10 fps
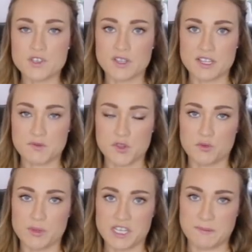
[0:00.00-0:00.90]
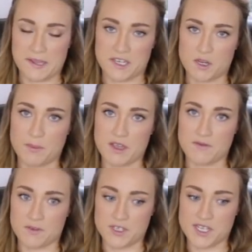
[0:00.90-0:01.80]
So that's what you'd be expecting to
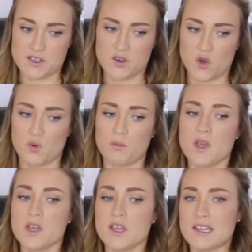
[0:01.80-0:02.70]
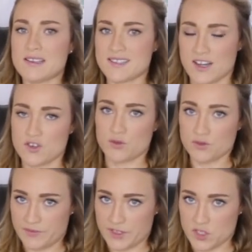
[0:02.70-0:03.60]
pay for a decent home
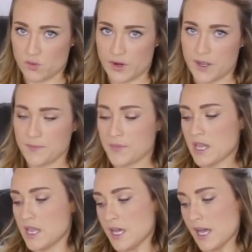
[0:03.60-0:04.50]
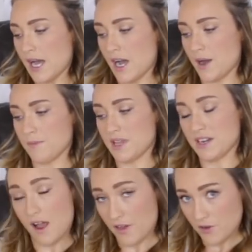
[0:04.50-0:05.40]
central to Victoria.
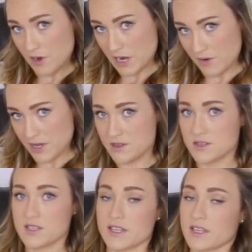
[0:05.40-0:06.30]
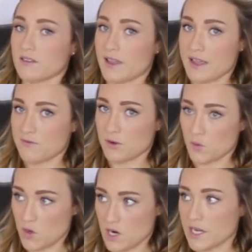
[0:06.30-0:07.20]
In other areas like
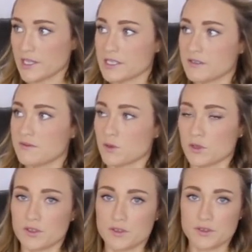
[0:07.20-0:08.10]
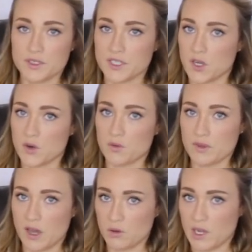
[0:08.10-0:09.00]
Langford where I live, or, you
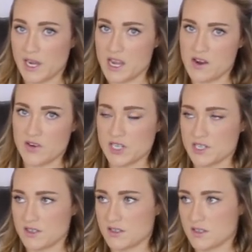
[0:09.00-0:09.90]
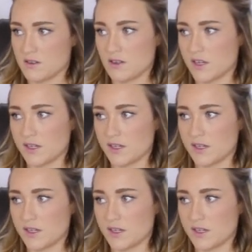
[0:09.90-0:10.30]
know, outlying areas,